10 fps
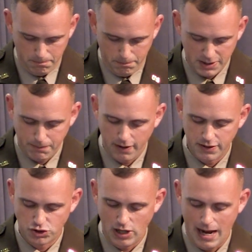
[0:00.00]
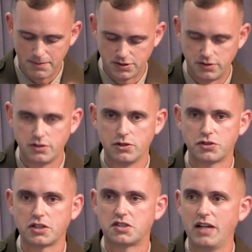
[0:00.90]
Best part of this job is your
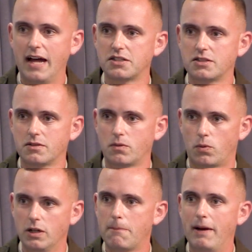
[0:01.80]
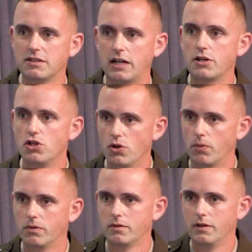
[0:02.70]
success really depends on
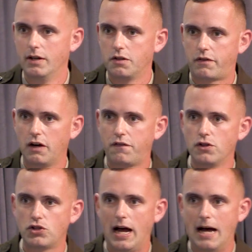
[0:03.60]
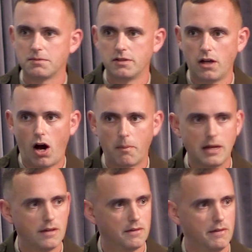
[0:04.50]
you. There's very few jobs in the
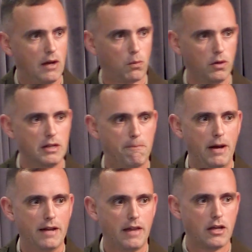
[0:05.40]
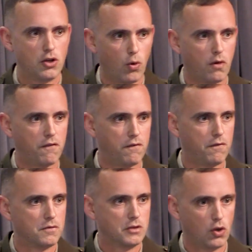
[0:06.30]
Army that really depend, that your
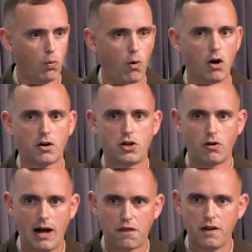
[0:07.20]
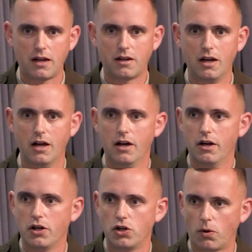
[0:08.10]
work, your ethic,
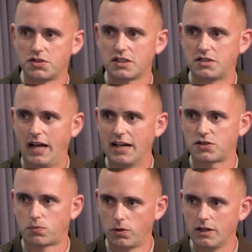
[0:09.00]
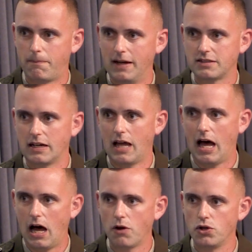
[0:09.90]
your success really depends on
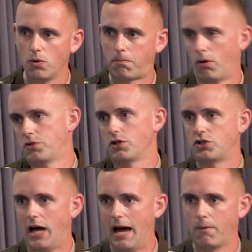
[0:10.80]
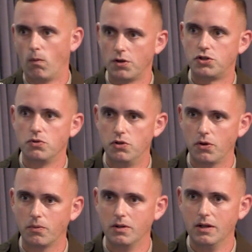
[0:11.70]
how you approach your job and what you do.